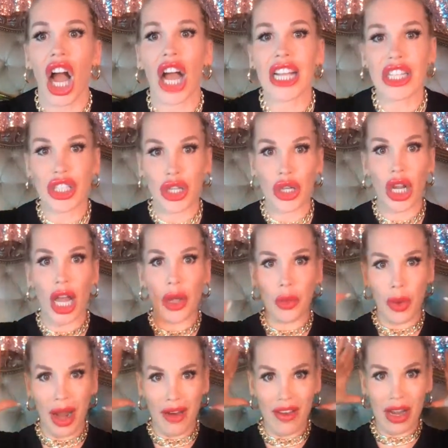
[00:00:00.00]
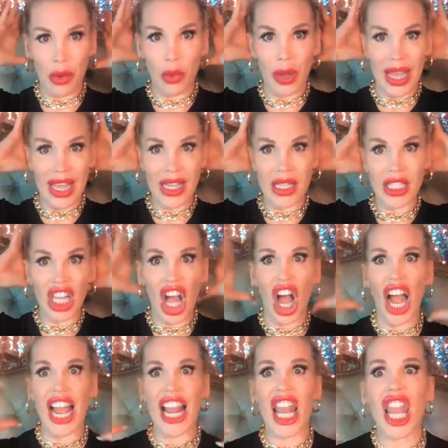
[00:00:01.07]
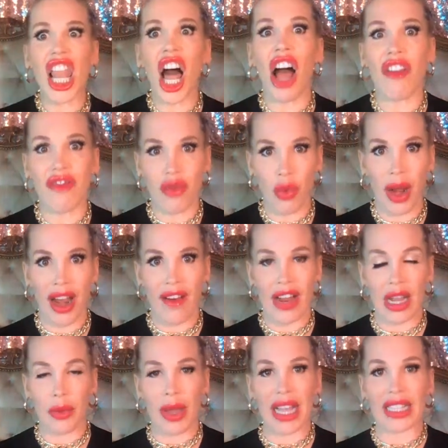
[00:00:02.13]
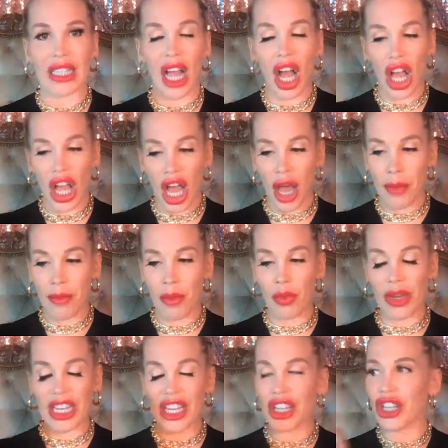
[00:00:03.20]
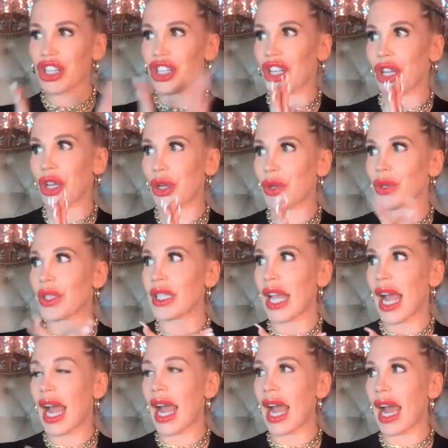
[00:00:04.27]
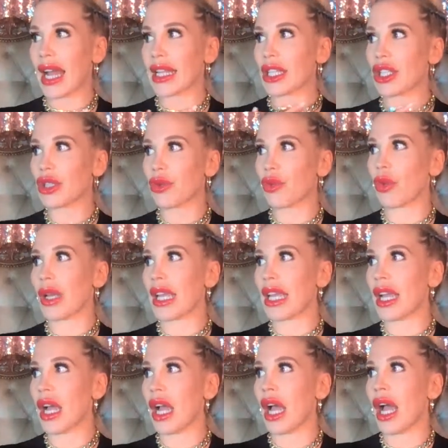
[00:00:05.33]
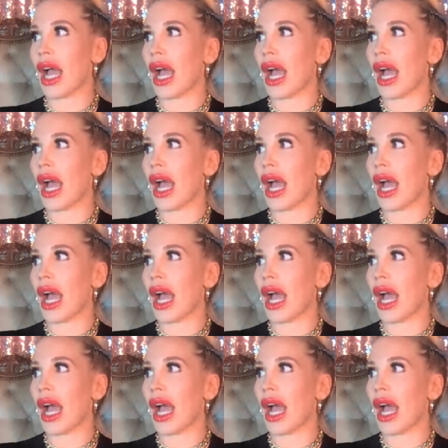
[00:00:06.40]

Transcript: I do like wearing wigs. I love wearing wigs. We did a shoot and we,